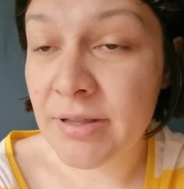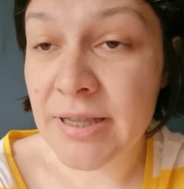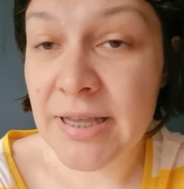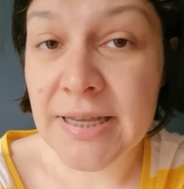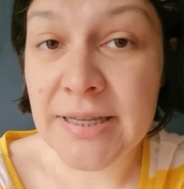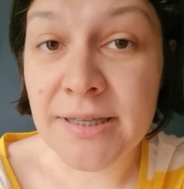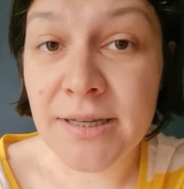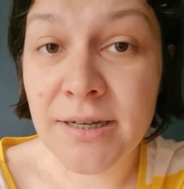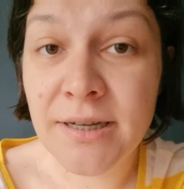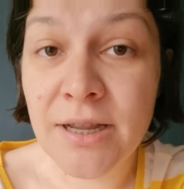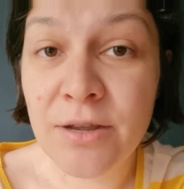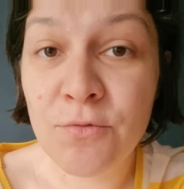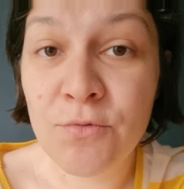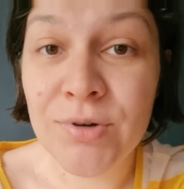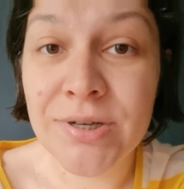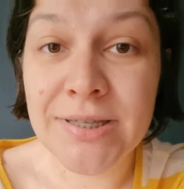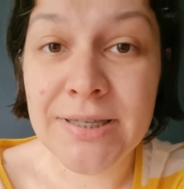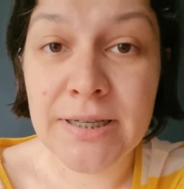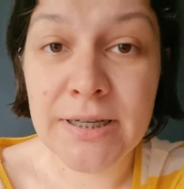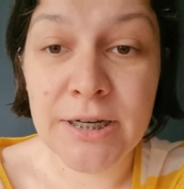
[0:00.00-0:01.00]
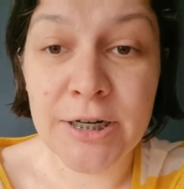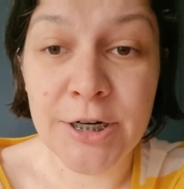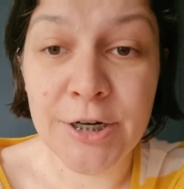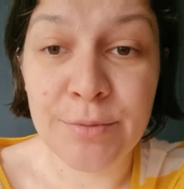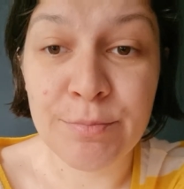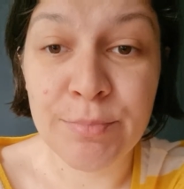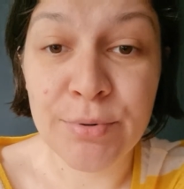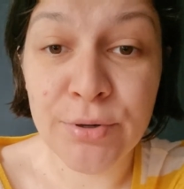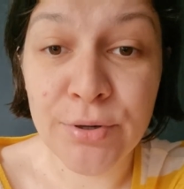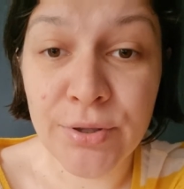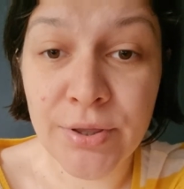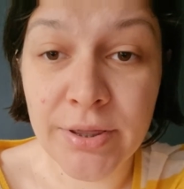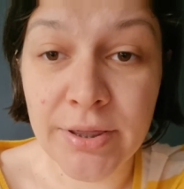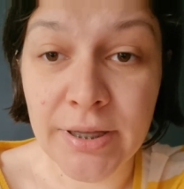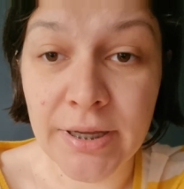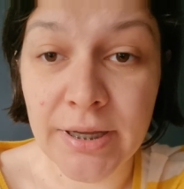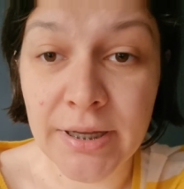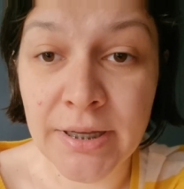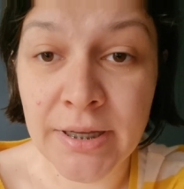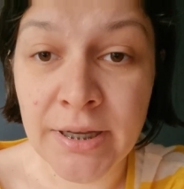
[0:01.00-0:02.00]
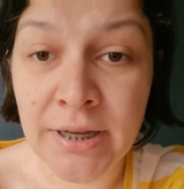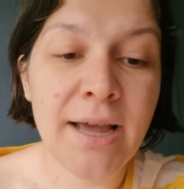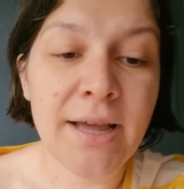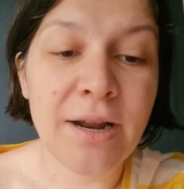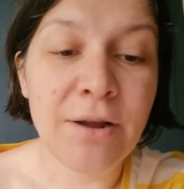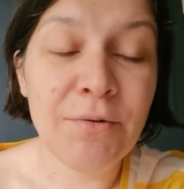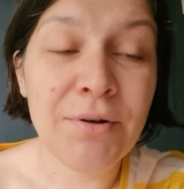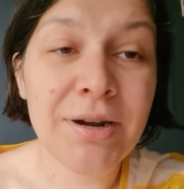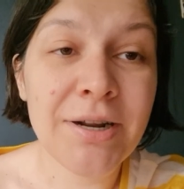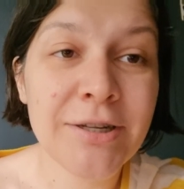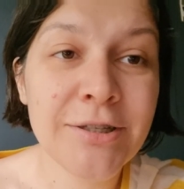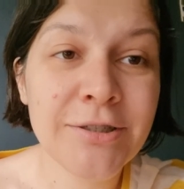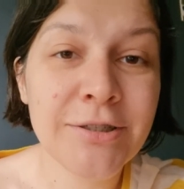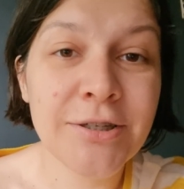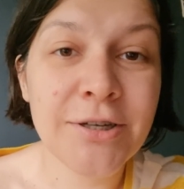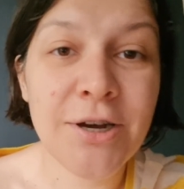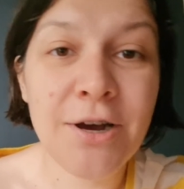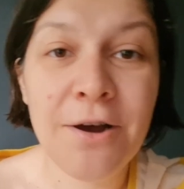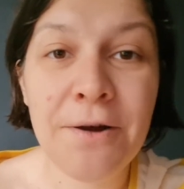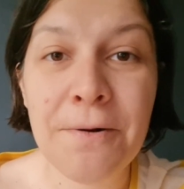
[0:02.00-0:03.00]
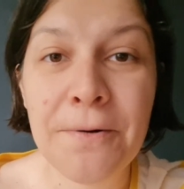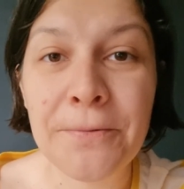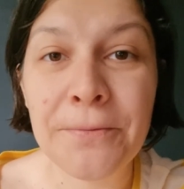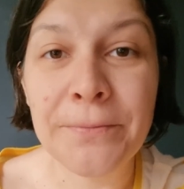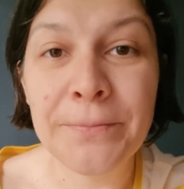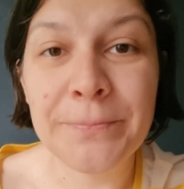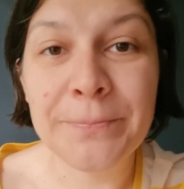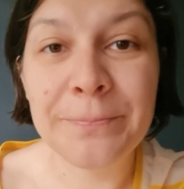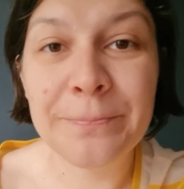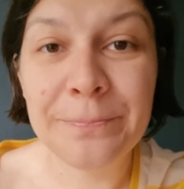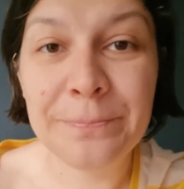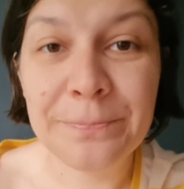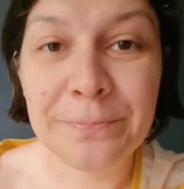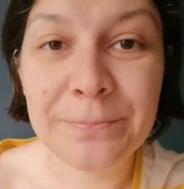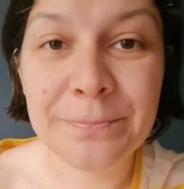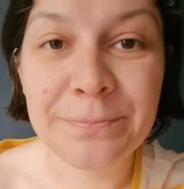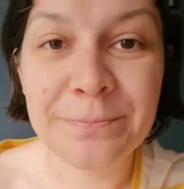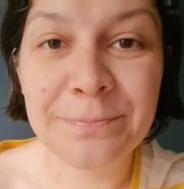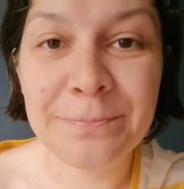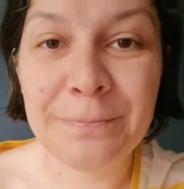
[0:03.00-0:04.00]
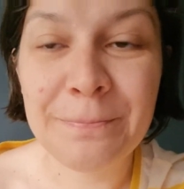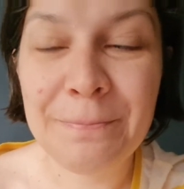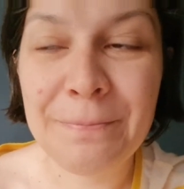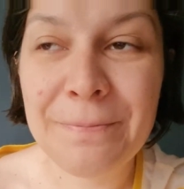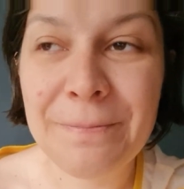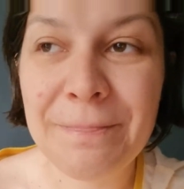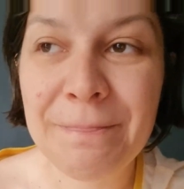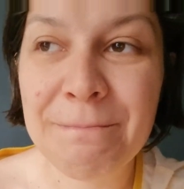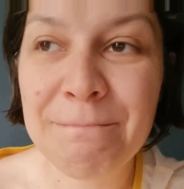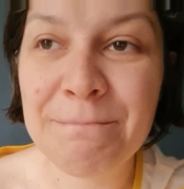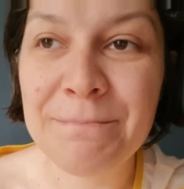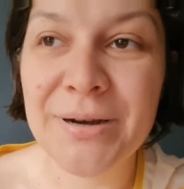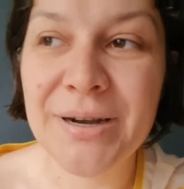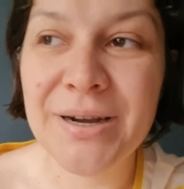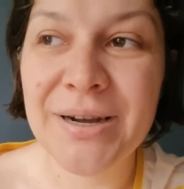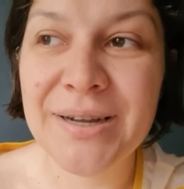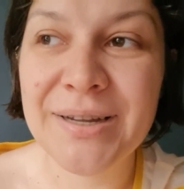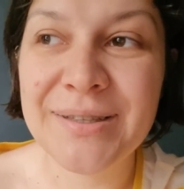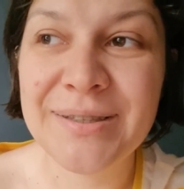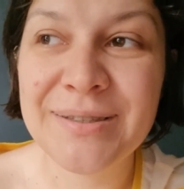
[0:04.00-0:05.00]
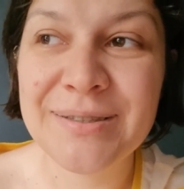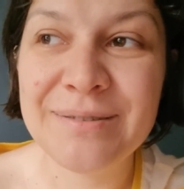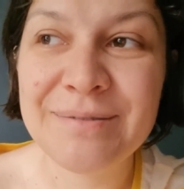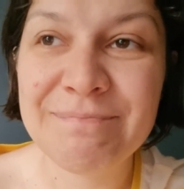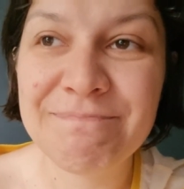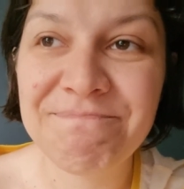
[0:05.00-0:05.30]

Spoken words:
Yesterday was her birthday, and I wanted to go, but